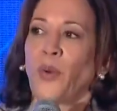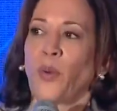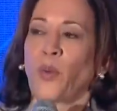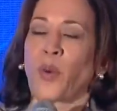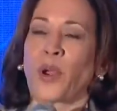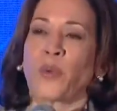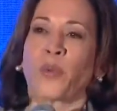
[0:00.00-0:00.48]

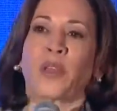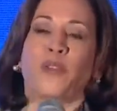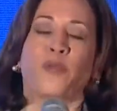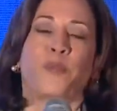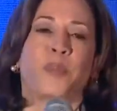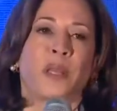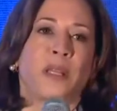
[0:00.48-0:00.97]
where we
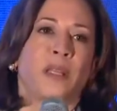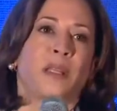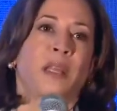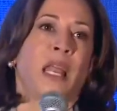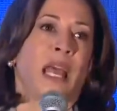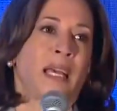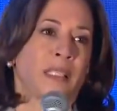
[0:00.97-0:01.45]
have been in
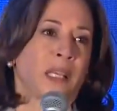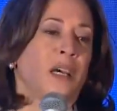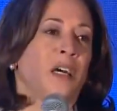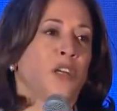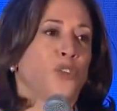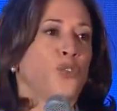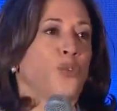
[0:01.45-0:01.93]
as a
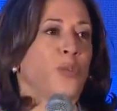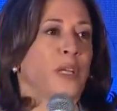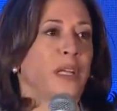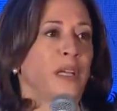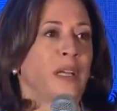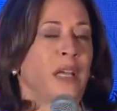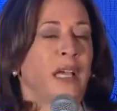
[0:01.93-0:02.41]
country
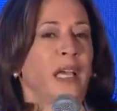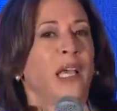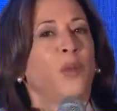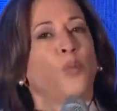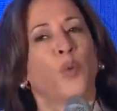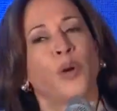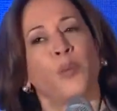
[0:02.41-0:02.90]

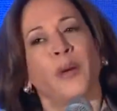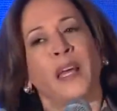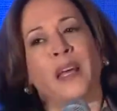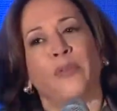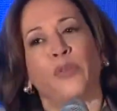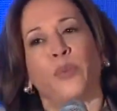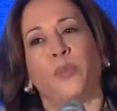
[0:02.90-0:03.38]
and where we
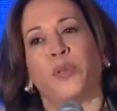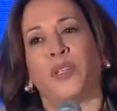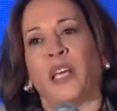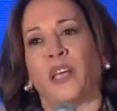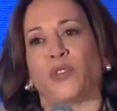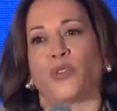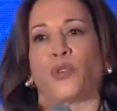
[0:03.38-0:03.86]
have the
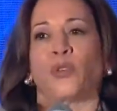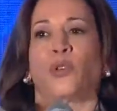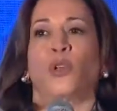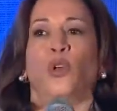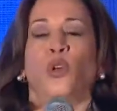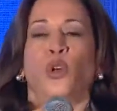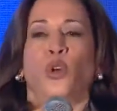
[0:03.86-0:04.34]
potential
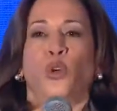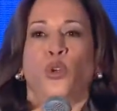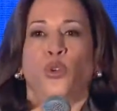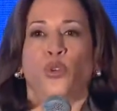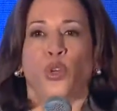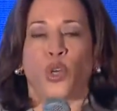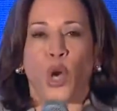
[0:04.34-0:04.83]

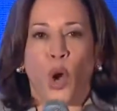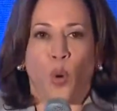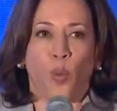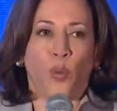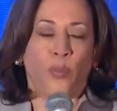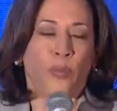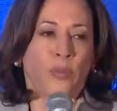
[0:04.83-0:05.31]
to go.
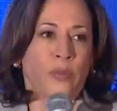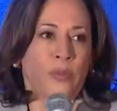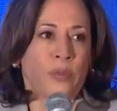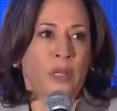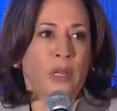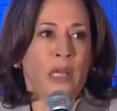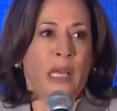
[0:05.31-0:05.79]

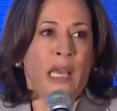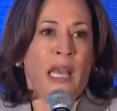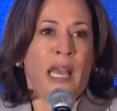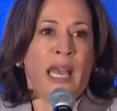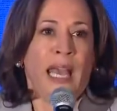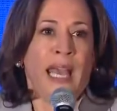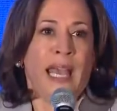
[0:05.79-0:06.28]

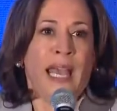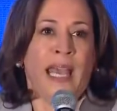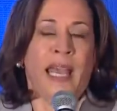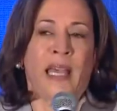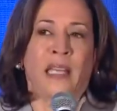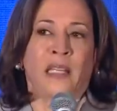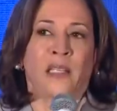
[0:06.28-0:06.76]

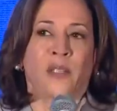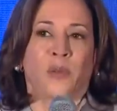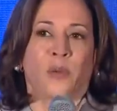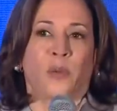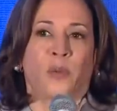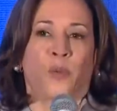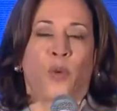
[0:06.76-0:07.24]
Mm-hmm. And
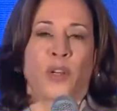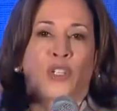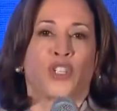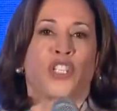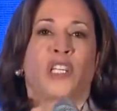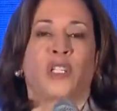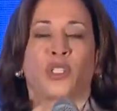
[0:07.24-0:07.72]
what
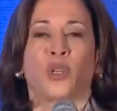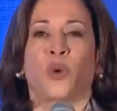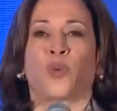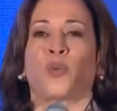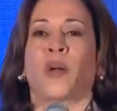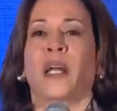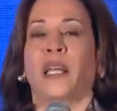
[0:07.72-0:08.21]
she so
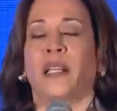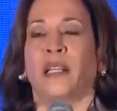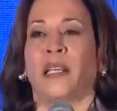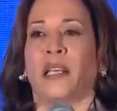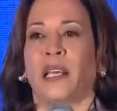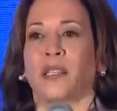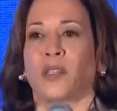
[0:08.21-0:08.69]

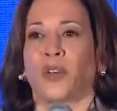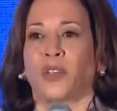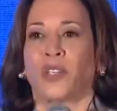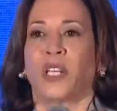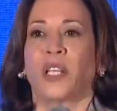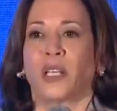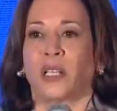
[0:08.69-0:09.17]
rightly has
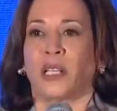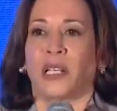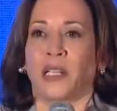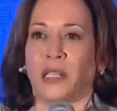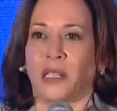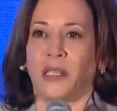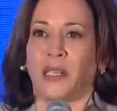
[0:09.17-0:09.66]

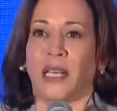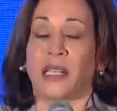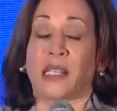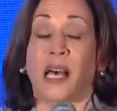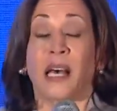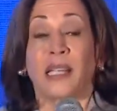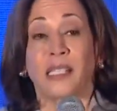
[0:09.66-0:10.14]
articulated, as
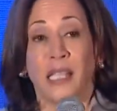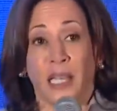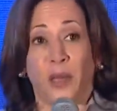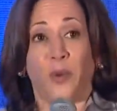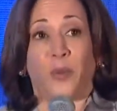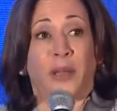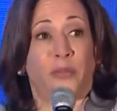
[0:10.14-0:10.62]
I take
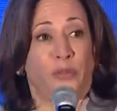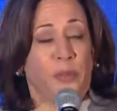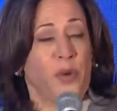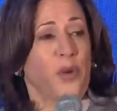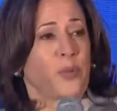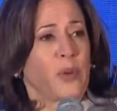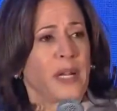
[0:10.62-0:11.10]
away from
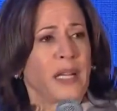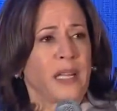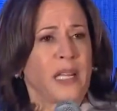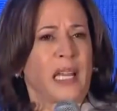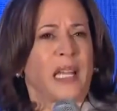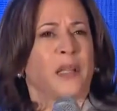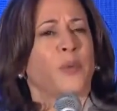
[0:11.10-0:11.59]
her
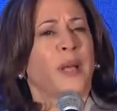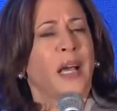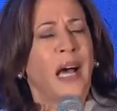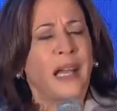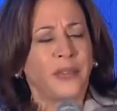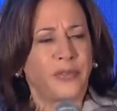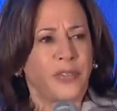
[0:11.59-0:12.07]
writing and the way
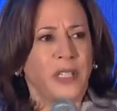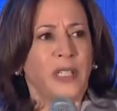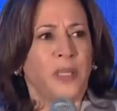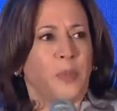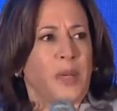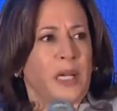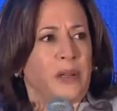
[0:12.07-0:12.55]
I feel
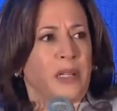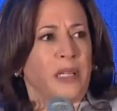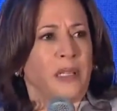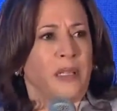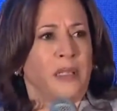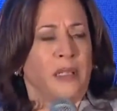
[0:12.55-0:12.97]
about it,